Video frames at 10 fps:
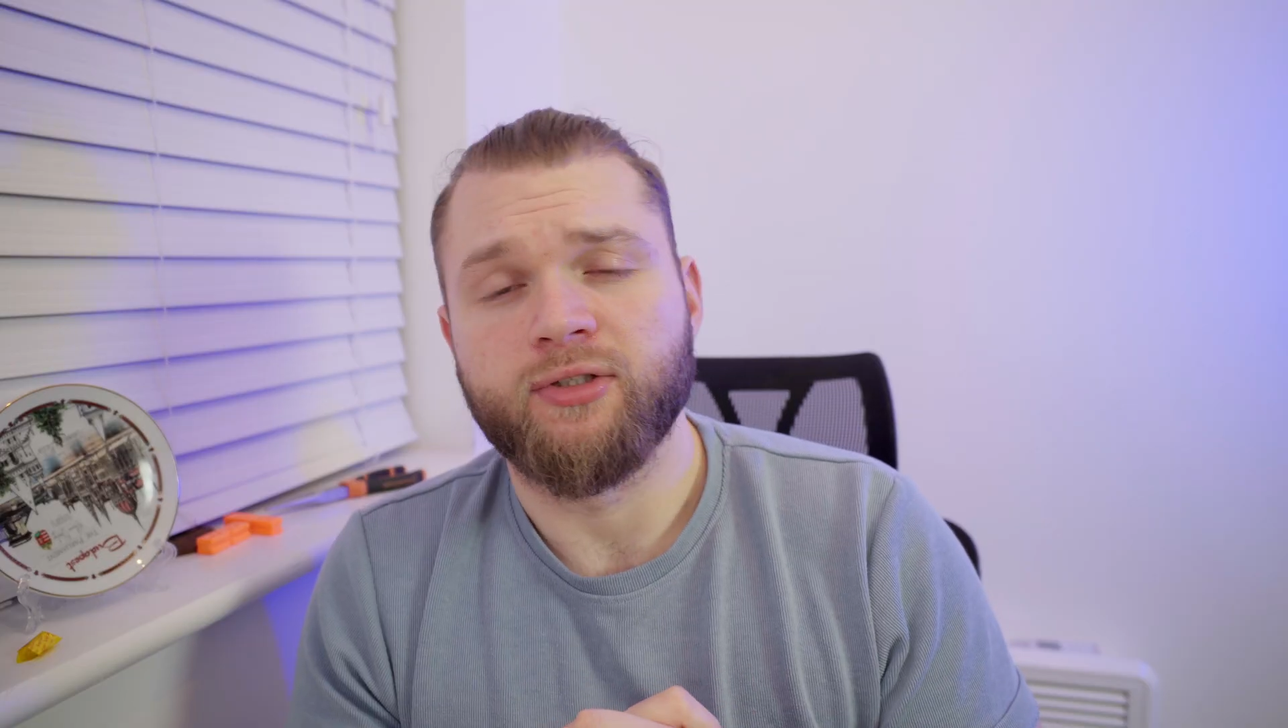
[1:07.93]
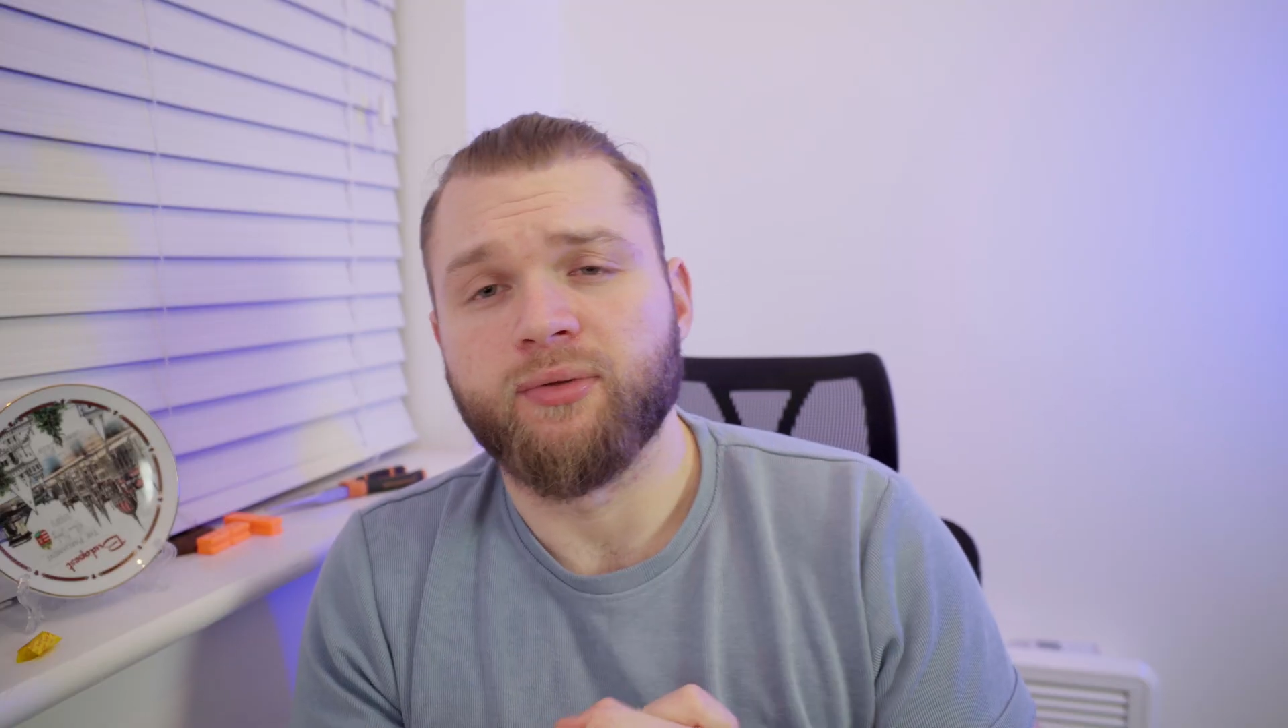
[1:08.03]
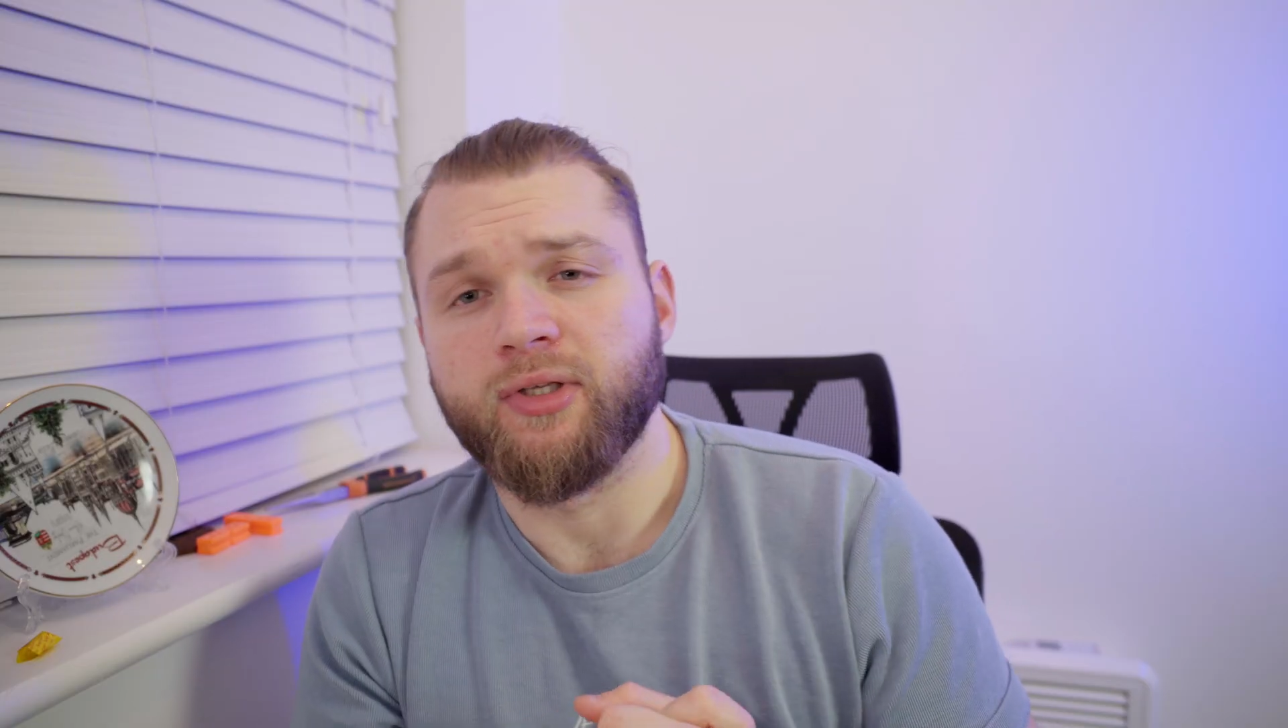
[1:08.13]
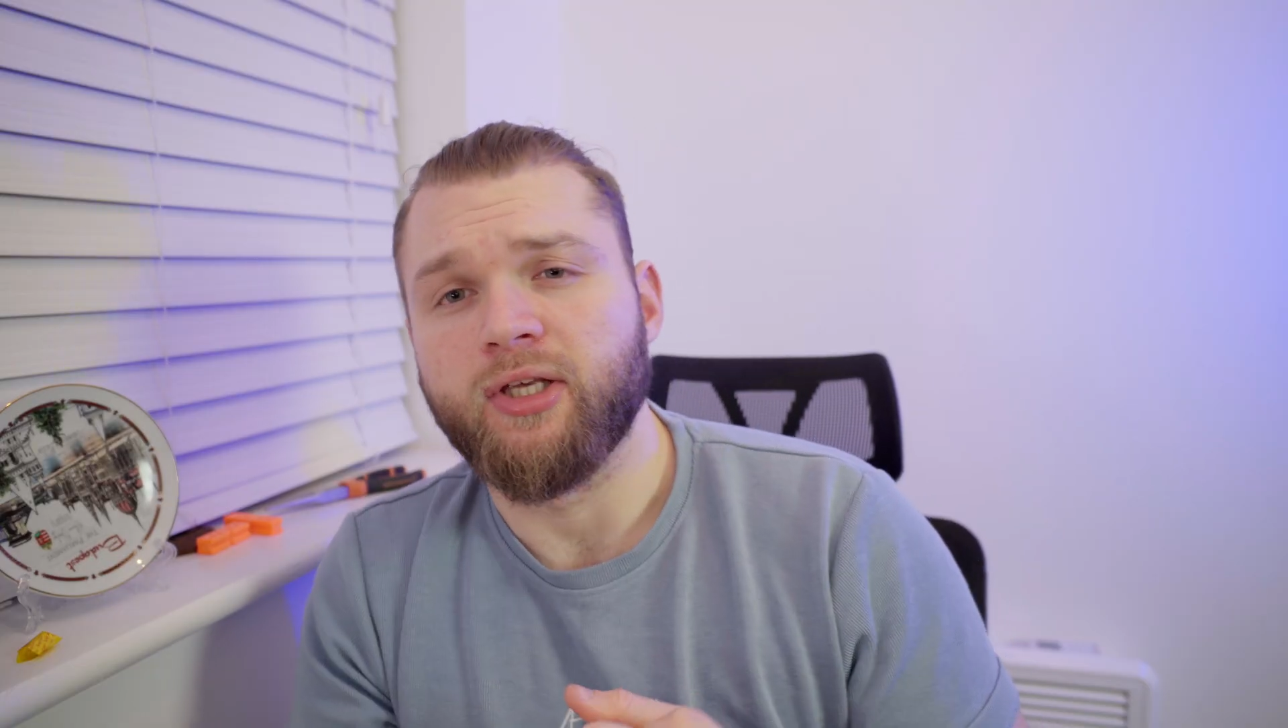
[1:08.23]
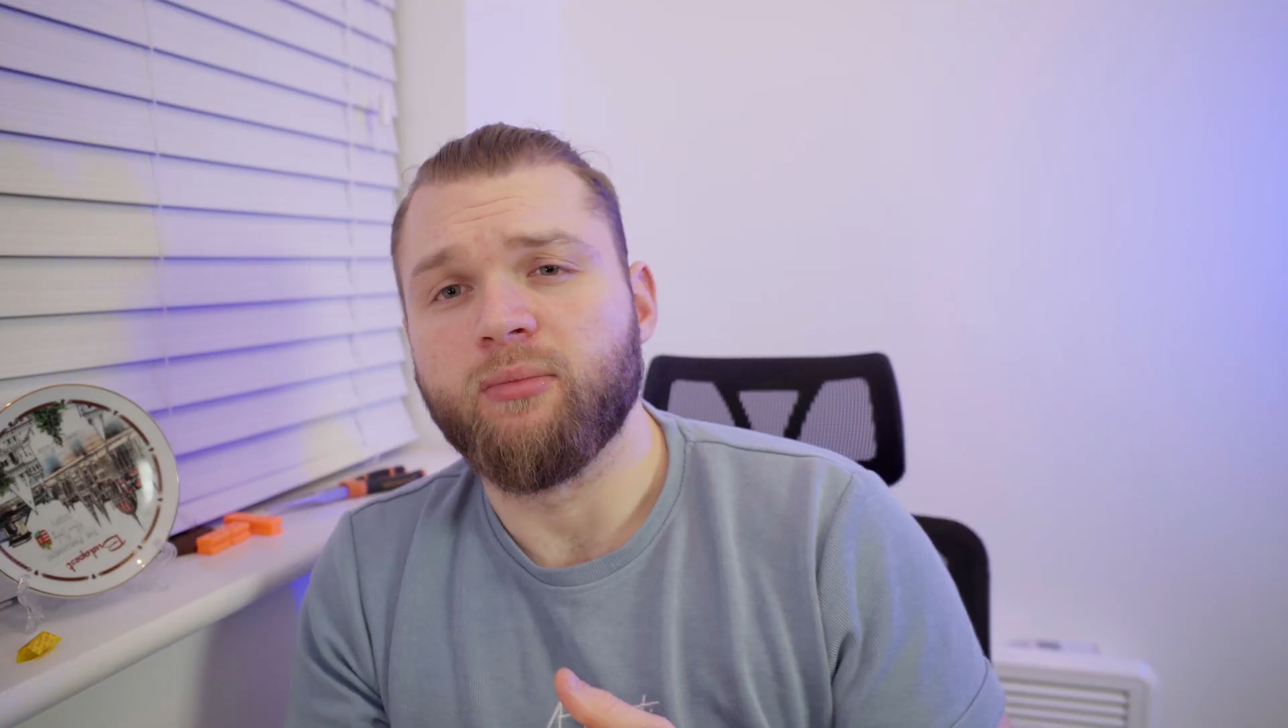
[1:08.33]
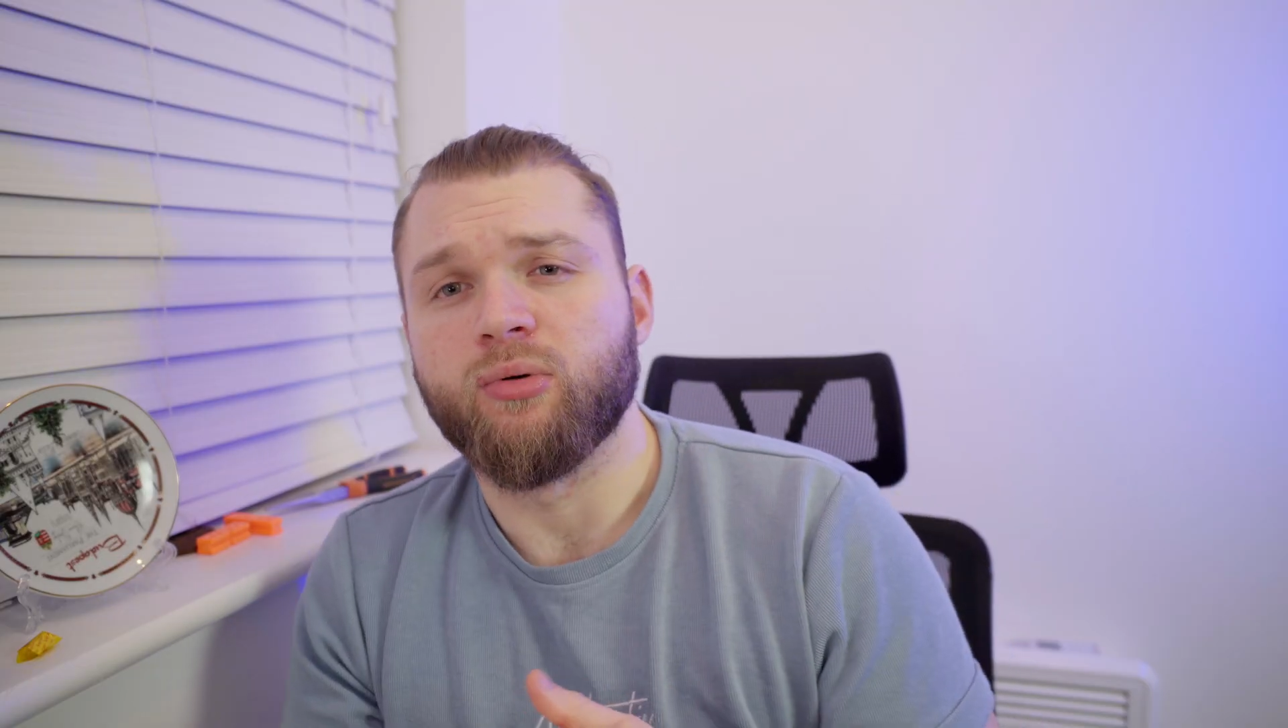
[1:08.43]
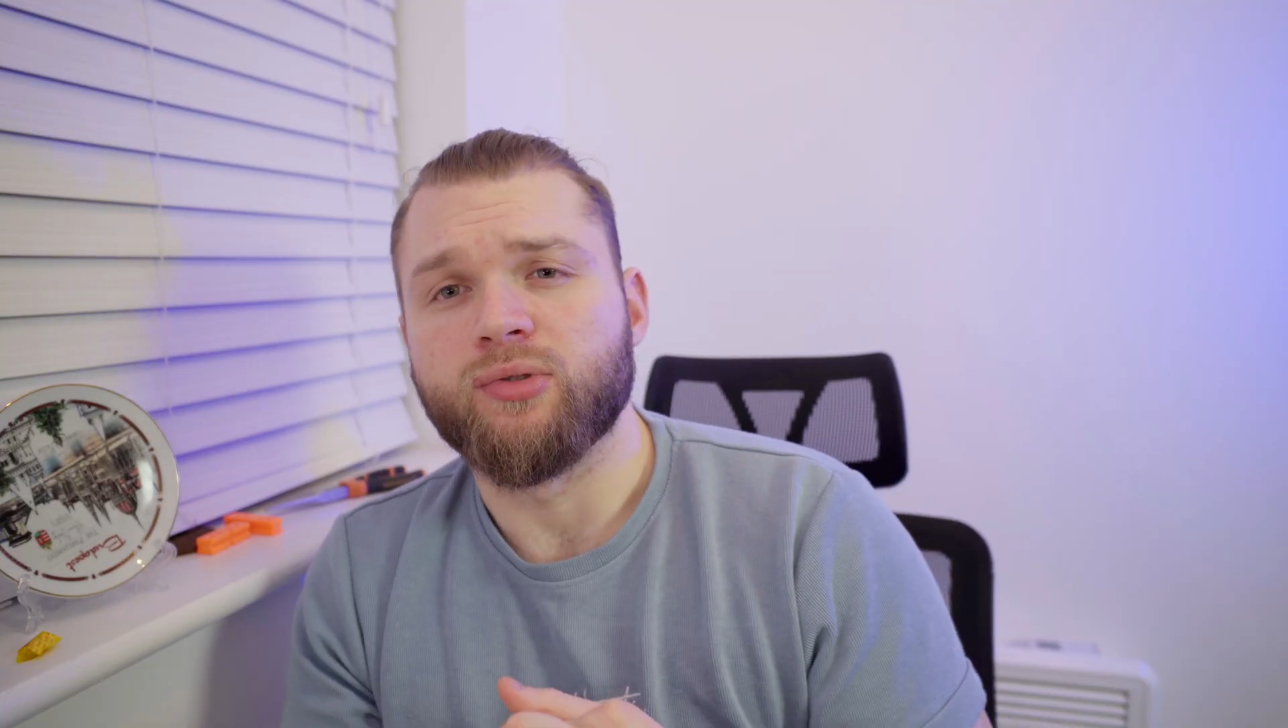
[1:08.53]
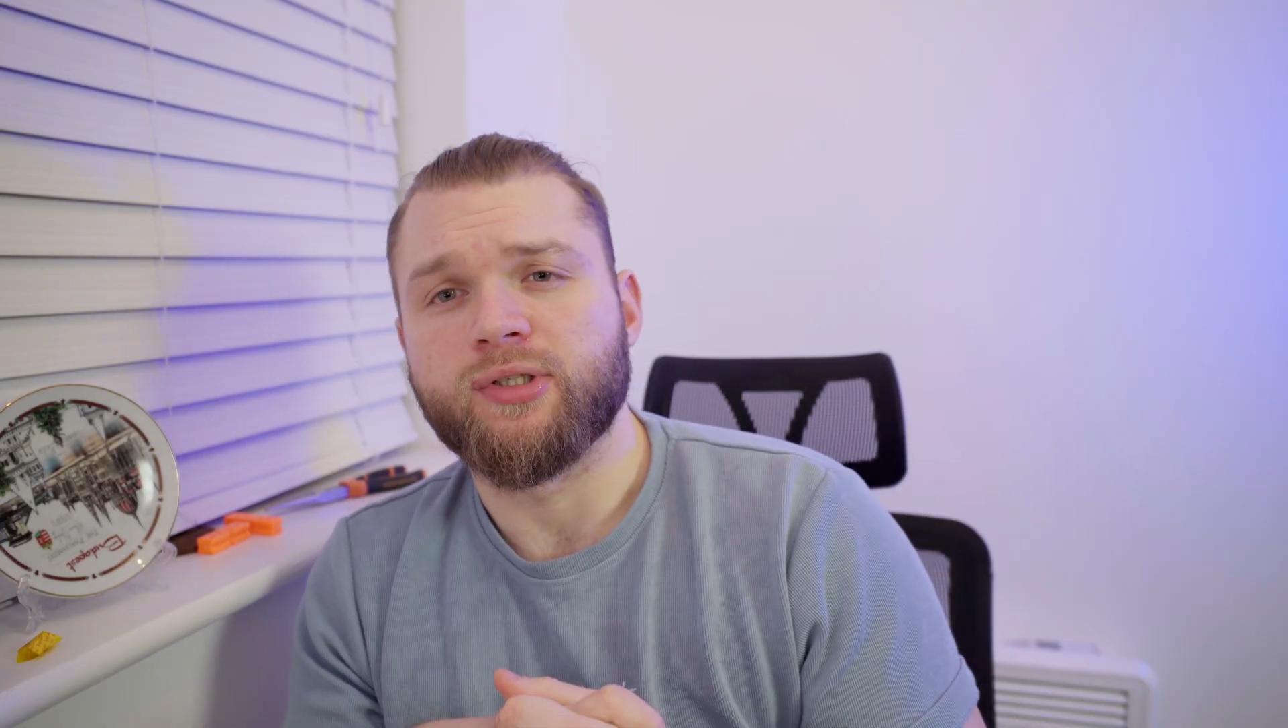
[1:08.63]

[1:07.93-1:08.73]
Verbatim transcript: to a keyboard